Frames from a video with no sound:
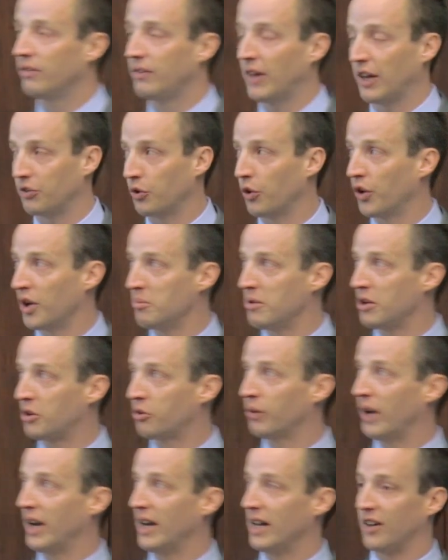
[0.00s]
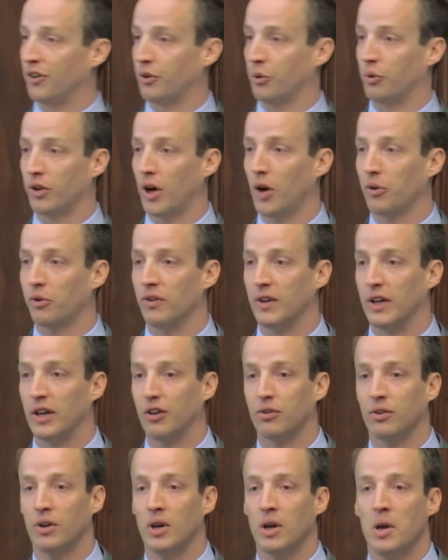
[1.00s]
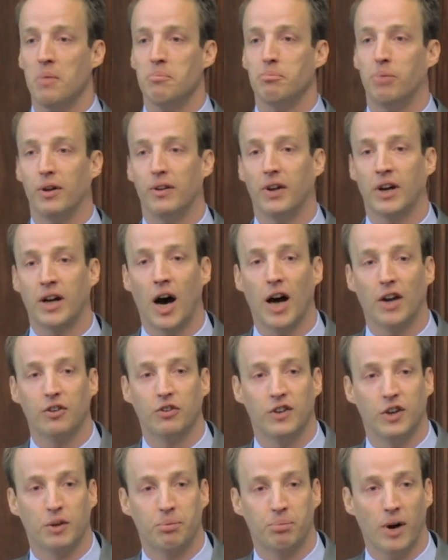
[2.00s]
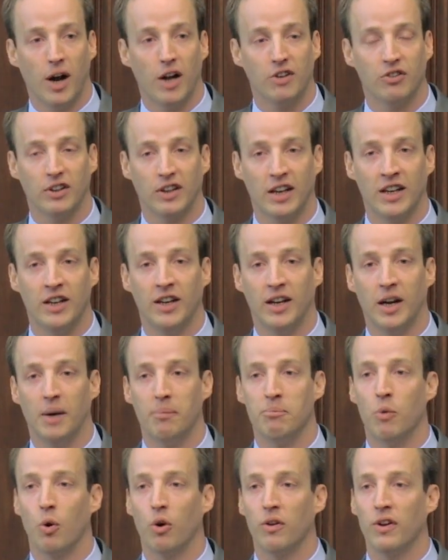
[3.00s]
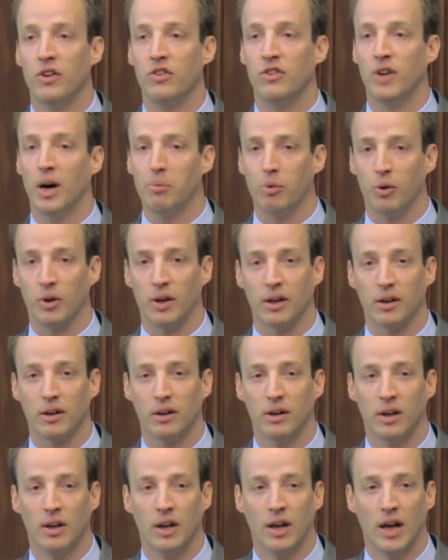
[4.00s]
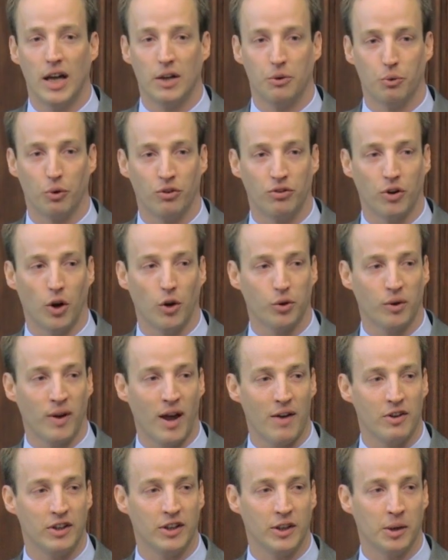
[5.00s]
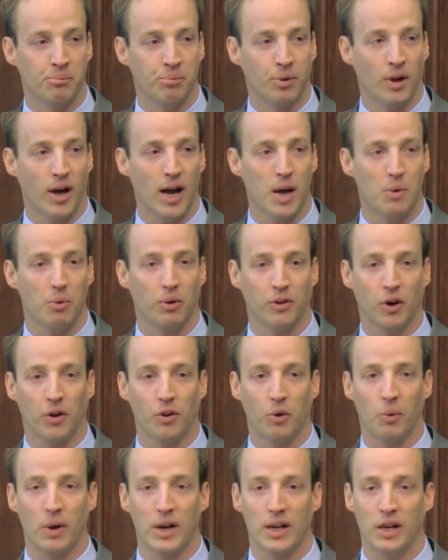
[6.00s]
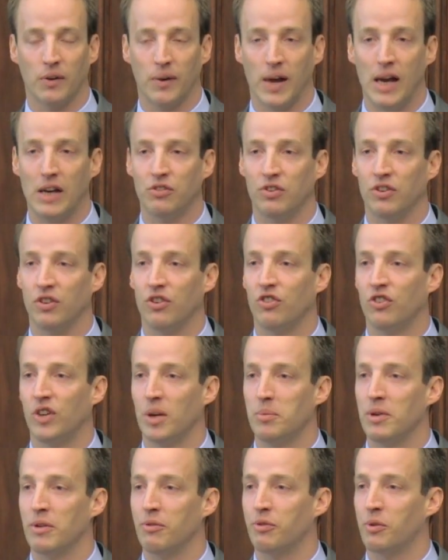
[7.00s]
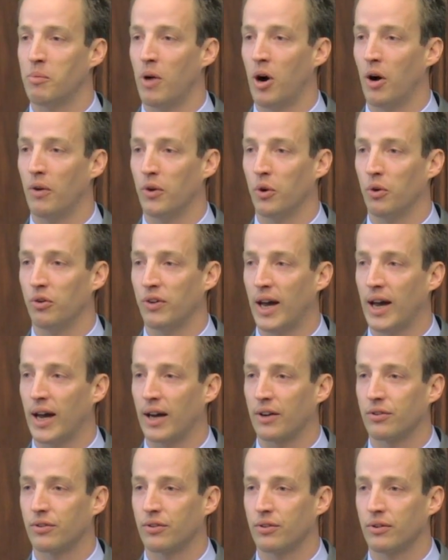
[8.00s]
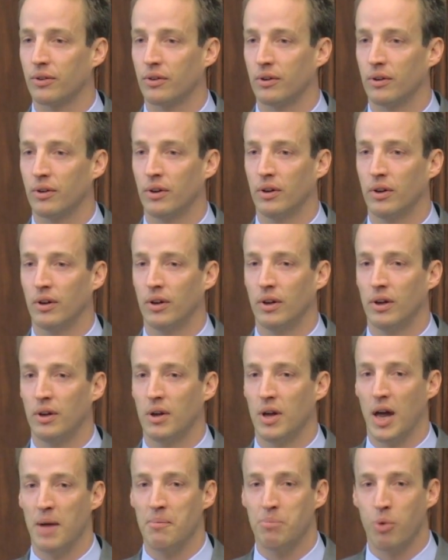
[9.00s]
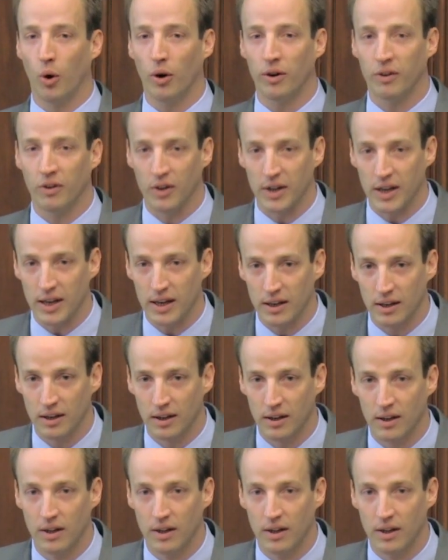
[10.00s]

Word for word: that's going to be created as a result of this, but the cost of this project ended up more than doubling as a result of having to comply with all the regulations stemming from all those acts. Importantly,